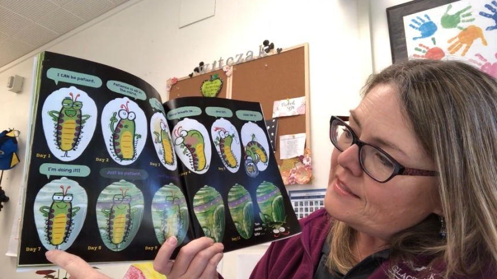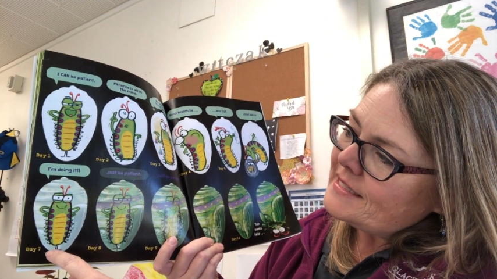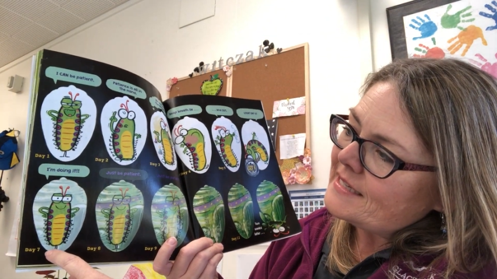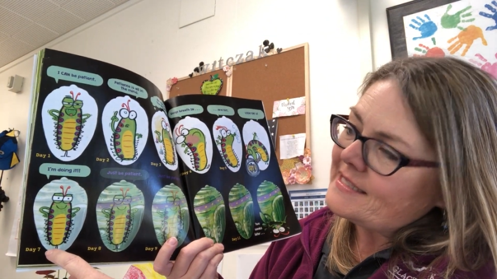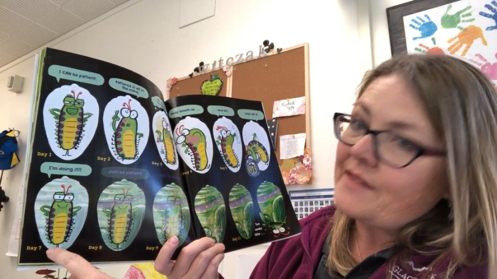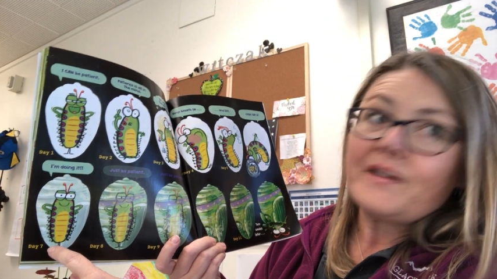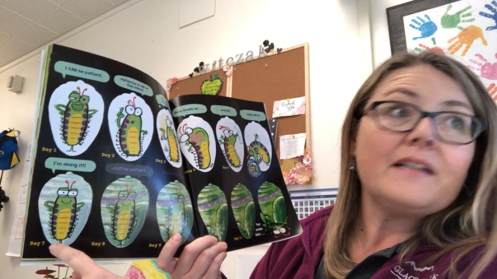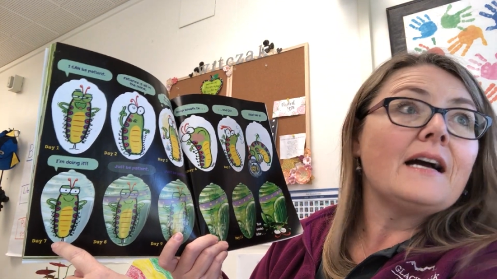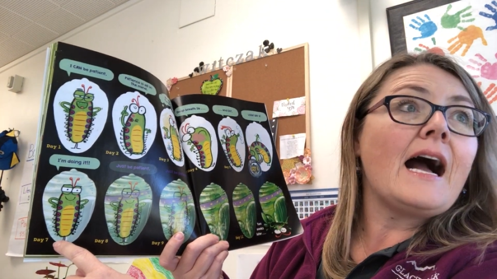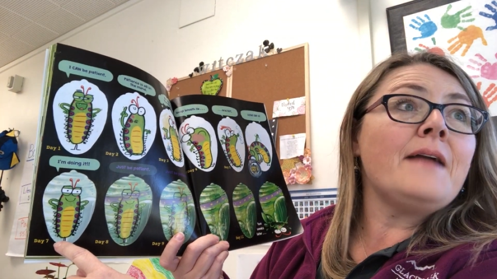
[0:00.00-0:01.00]
Day
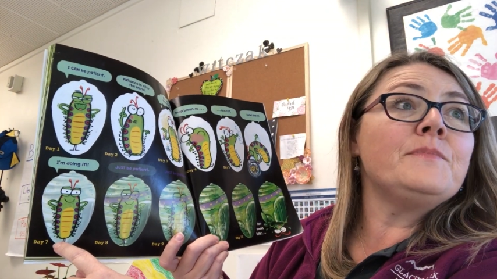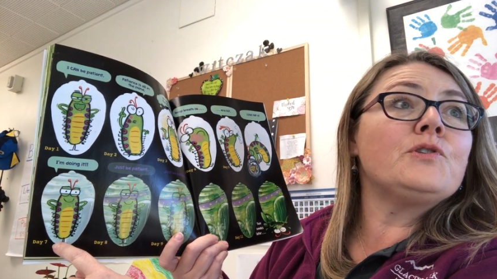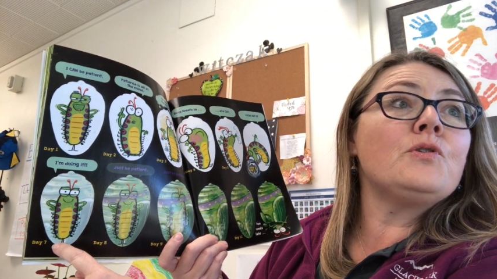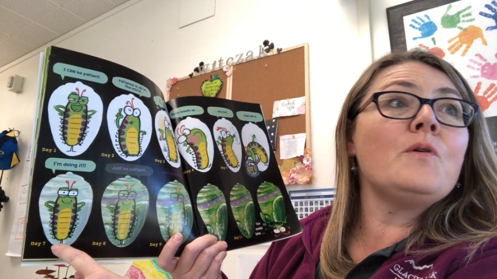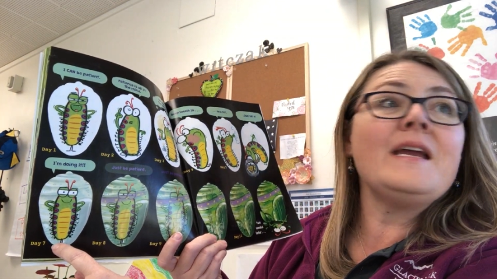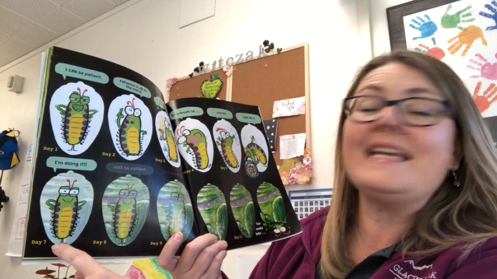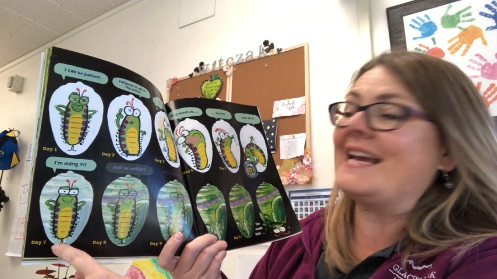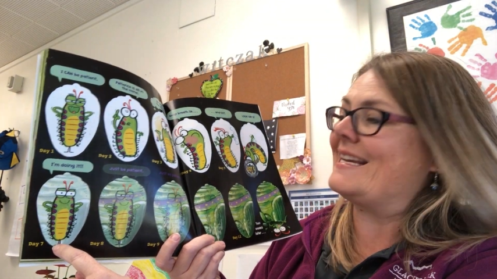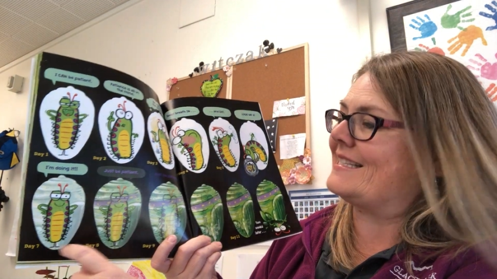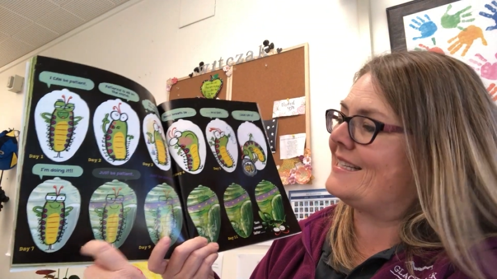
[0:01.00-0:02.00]
seven, I'm
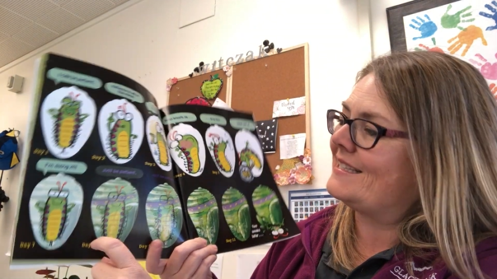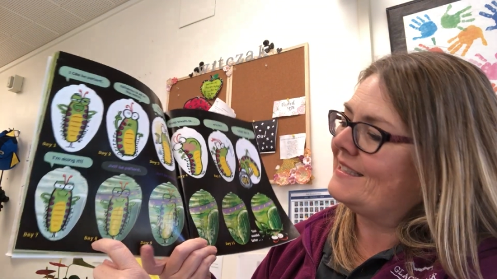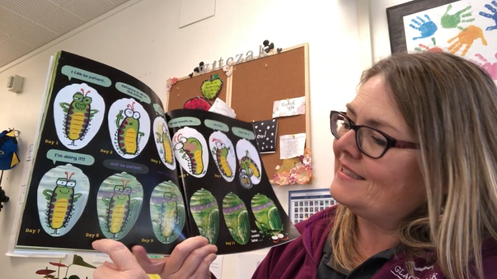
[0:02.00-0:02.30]
doing it.